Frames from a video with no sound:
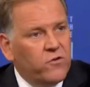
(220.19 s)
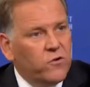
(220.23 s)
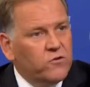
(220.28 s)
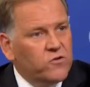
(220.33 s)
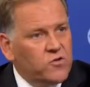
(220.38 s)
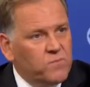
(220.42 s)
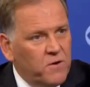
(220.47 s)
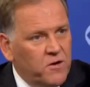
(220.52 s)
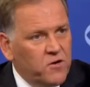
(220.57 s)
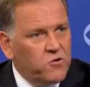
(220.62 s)

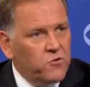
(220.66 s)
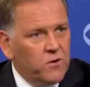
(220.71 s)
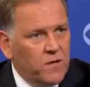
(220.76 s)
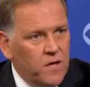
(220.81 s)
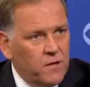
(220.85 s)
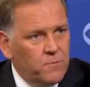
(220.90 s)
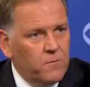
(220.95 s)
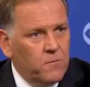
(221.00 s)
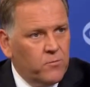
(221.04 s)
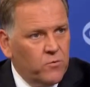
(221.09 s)
those special
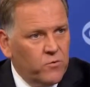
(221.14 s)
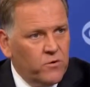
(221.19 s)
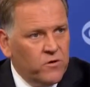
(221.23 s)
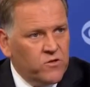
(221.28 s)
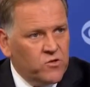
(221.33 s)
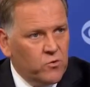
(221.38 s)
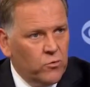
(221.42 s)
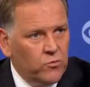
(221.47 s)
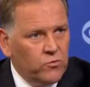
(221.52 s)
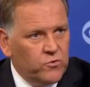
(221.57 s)
capability
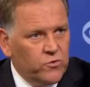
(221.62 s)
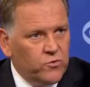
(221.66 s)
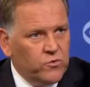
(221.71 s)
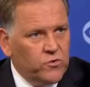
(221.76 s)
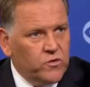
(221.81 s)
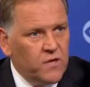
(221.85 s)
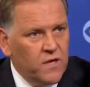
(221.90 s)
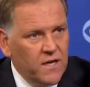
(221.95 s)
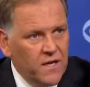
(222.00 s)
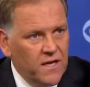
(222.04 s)

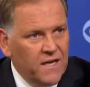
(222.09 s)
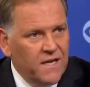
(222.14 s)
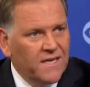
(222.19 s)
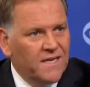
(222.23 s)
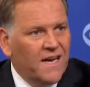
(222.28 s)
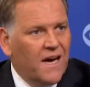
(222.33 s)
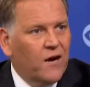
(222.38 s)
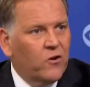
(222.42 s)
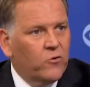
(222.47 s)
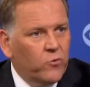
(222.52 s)
soldiers
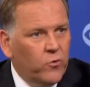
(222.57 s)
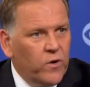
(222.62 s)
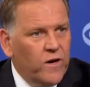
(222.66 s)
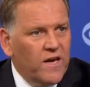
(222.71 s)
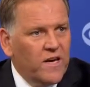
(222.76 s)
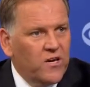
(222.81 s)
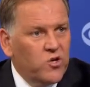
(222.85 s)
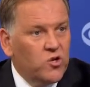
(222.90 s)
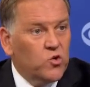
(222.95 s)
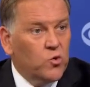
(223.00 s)

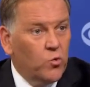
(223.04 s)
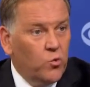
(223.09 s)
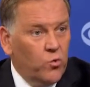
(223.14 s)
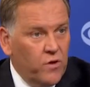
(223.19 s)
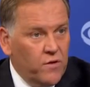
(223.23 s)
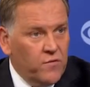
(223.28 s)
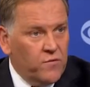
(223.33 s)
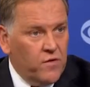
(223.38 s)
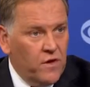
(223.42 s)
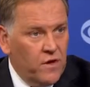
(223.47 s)
downrange
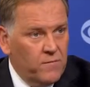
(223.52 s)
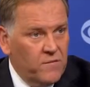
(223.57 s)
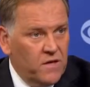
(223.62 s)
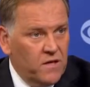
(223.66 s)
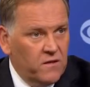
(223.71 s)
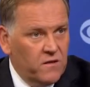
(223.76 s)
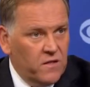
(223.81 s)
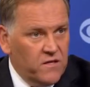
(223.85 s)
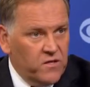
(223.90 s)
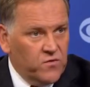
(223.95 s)
with them
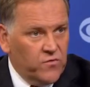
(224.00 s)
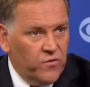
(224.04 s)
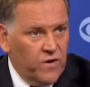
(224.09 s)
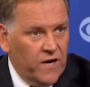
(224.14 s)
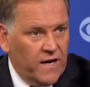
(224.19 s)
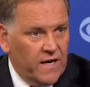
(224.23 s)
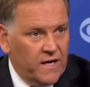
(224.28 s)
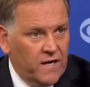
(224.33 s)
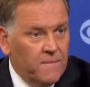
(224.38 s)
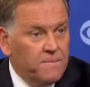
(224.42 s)
in this
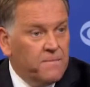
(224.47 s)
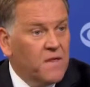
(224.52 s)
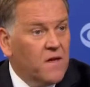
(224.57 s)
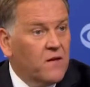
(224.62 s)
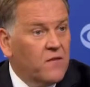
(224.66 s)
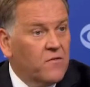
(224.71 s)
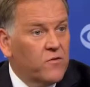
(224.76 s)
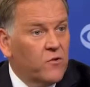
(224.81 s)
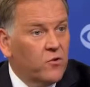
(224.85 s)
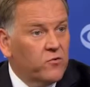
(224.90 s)
fight,
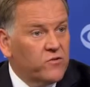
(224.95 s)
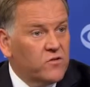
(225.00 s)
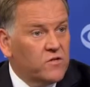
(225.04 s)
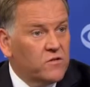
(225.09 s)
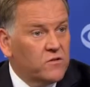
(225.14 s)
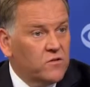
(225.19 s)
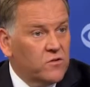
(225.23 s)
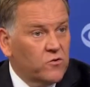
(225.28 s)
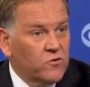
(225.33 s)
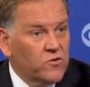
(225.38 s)

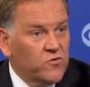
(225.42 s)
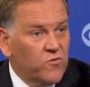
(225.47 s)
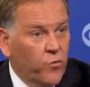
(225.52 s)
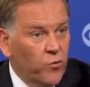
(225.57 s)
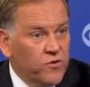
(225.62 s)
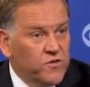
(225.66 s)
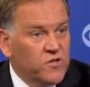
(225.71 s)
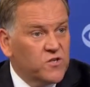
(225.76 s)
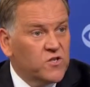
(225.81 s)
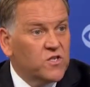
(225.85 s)
those
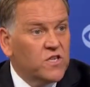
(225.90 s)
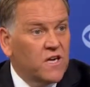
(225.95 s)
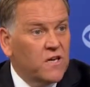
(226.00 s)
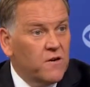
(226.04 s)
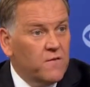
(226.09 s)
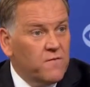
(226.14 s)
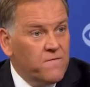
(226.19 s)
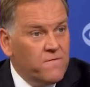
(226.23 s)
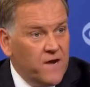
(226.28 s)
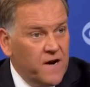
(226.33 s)
forces tend
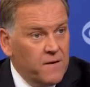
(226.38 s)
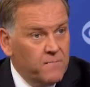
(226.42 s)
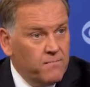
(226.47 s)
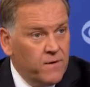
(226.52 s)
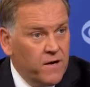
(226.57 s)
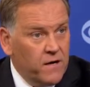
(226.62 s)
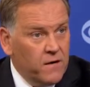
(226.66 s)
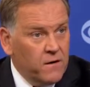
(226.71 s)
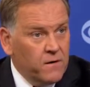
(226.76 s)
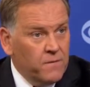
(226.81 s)
to fight
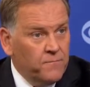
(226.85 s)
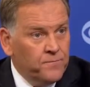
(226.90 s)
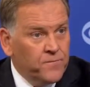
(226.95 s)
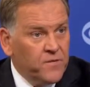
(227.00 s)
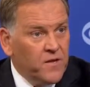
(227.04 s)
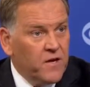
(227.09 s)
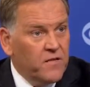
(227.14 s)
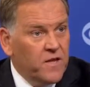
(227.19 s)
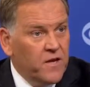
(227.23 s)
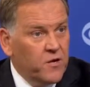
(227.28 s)
better.
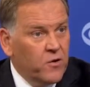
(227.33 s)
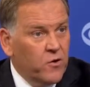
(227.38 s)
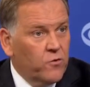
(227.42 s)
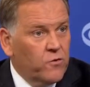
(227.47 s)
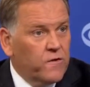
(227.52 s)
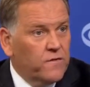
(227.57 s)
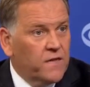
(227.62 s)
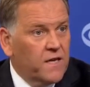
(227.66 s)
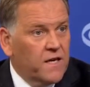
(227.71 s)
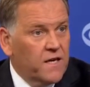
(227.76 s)
They know
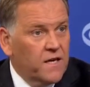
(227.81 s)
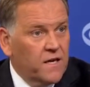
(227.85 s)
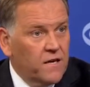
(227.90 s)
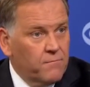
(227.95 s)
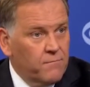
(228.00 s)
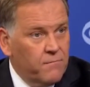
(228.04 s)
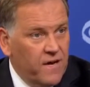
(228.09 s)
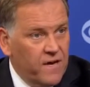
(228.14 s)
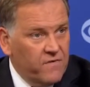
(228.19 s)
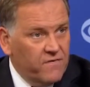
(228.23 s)
that they can
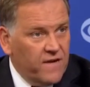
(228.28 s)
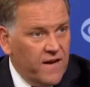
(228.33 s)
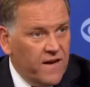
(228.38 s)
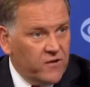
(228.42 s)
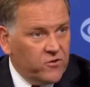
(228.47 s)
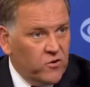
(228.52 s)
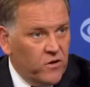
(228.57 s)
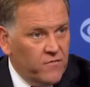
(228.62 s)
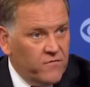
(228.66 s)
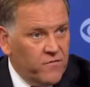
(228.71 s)
get
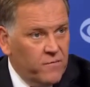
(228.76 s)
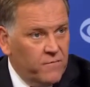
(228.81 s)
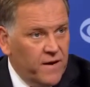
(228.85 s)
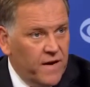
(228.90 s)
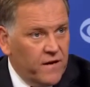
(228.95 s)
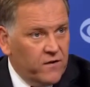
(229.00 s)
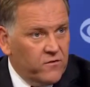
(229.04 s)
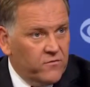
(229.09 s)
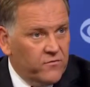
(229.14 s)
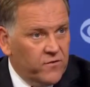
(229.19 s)
medevaced off the
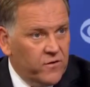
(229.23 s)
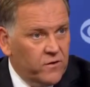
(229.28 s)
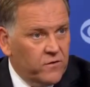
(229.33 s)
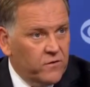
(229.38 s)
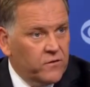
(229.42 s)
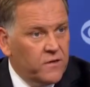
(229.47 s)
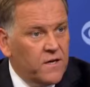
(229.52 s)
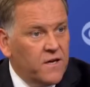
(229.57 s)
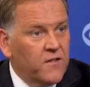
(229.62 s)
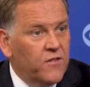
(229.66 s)

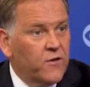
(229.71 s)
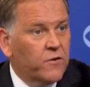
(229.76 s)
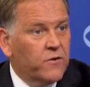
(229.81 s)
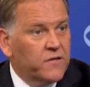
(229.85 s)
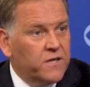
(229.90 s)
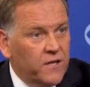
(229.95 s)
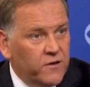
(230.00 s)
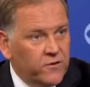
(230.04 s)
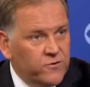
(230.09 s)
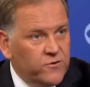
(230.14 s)
battlefield. Their
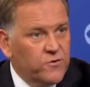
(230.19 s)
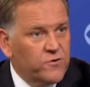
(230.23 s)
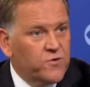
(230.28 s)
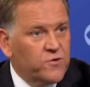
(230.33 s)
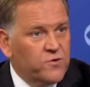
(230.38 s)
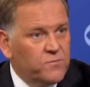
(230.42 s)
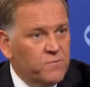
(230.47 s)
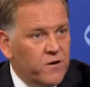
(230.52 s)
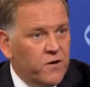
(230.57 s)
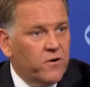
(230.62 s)
intelligence
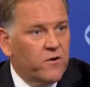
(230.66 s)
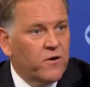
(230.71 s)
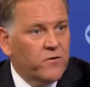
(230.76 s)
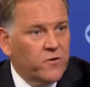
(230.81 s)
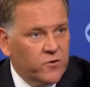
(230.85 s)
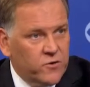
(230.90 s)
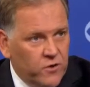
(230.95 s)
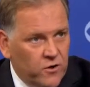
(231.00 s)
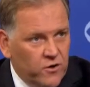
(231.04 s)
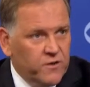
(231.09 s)
is better, and
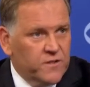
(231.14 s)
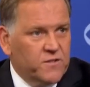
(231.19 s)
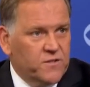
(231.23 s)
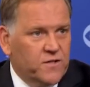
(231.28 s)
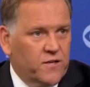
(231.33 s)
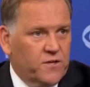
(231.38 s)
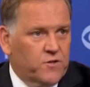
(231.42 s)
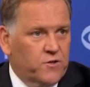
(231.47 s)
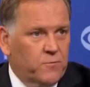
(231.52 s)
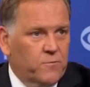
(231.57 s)
their target
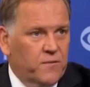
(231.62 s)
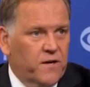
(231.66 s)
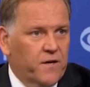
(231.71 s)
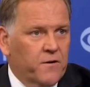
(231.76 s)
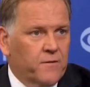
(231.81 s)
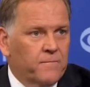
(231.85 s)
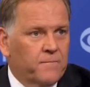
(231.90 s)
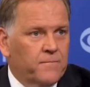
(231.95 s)
sets are better.